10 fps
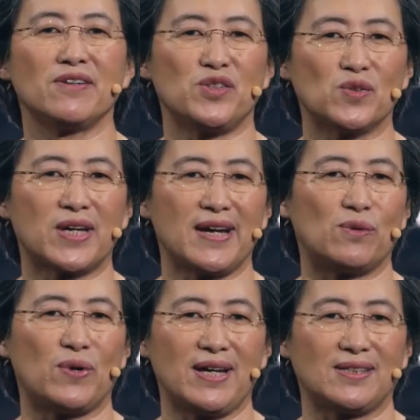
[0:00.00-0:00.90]
that there were
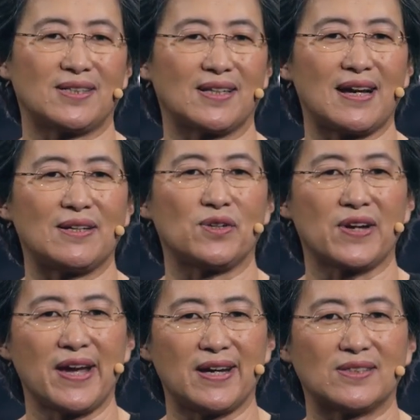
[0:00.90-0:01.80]
going to be 10
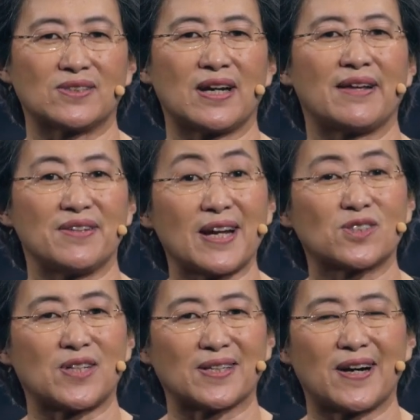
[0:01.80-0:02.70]
million units of the
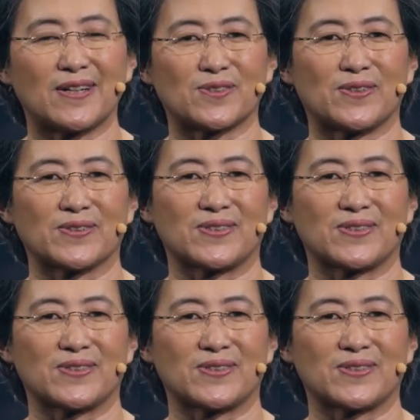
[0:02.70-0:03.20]
PS5 being